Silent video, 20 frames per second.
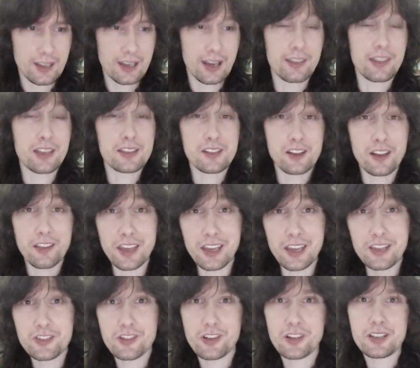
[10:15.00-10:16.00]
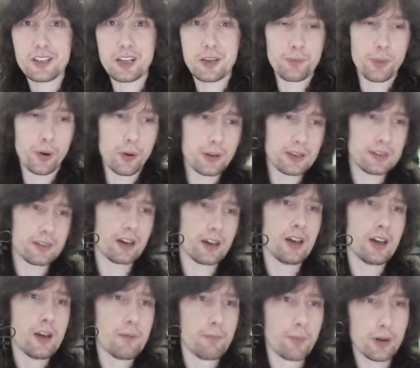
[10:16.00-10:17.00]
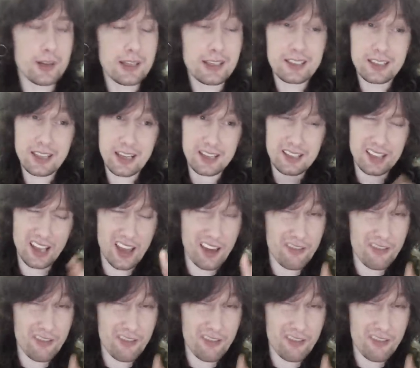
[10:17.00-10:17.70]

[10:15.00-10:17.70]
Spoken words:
And that's another interesting point that Molly says